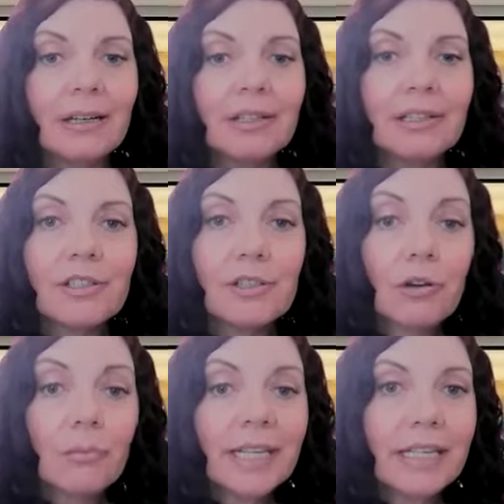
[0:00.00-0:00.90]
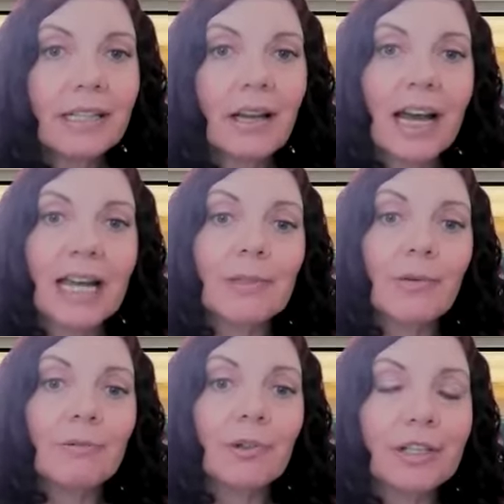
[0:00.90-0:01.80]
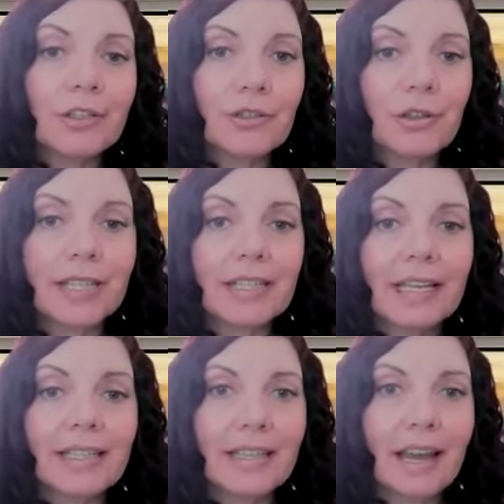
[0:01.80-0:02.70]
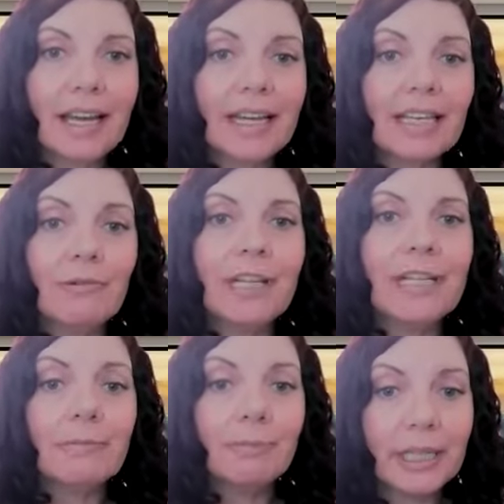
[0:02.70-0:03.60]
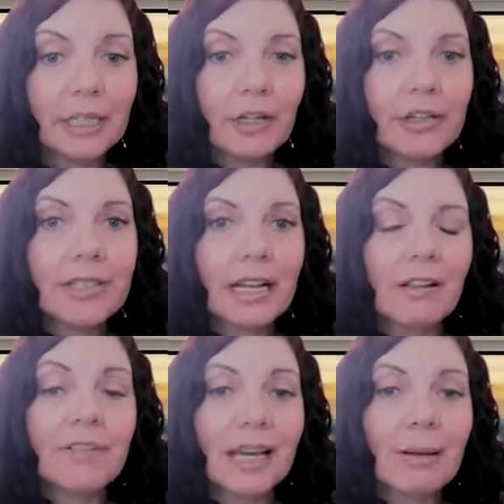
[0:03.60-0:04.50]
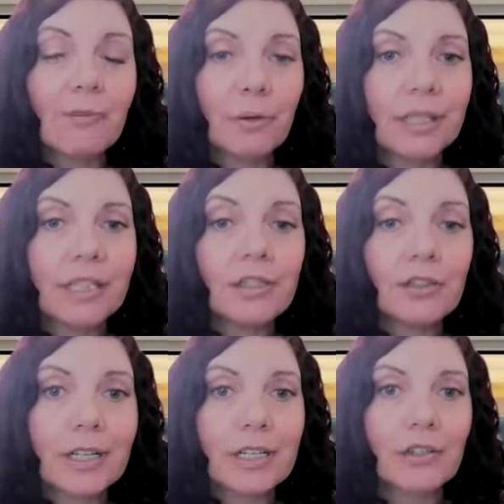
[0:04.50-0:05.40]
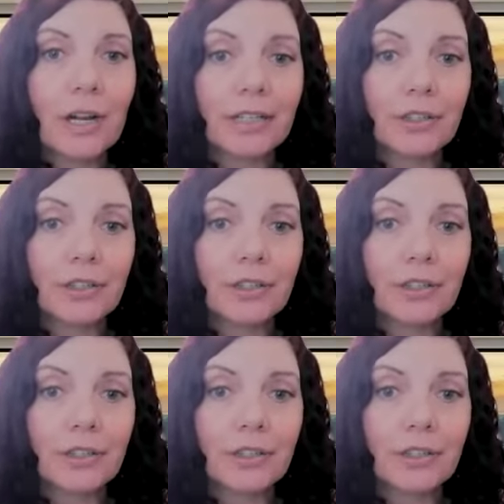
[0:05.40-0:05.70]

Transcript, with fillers: So many times when we're under stress and anxiety, we beat ourselves up for being stressed